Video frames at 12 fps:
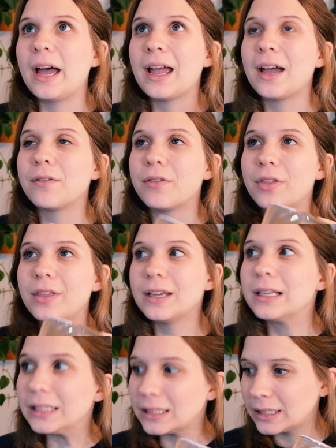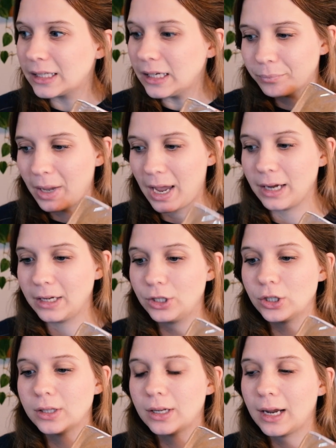I have this package,
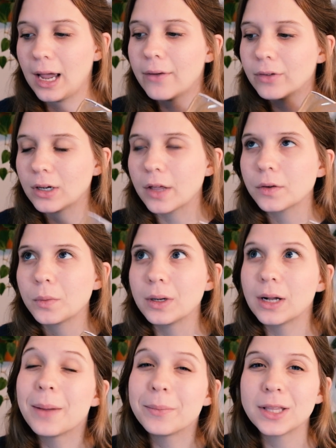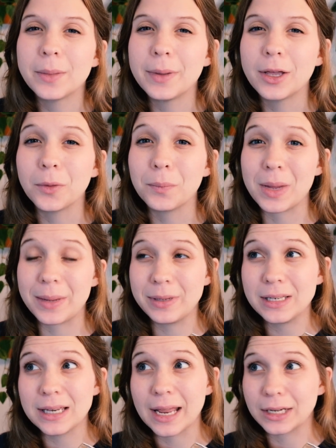and then I have another one coming in the mail maybe
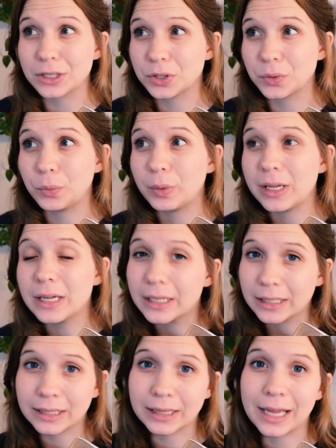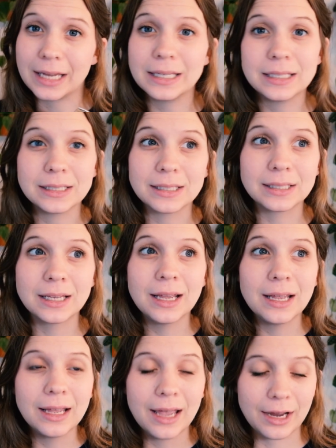next week that is
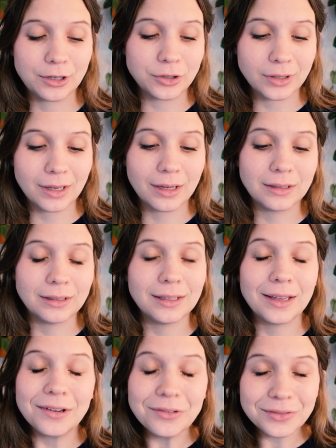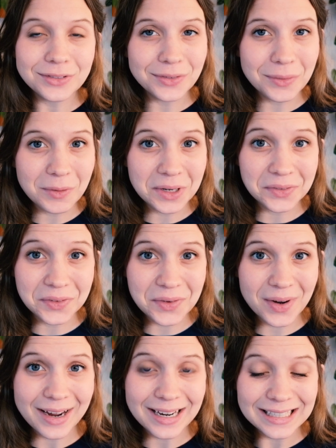actually a gift for one of you
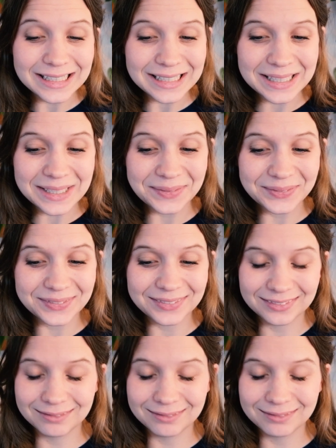guys, and I'm...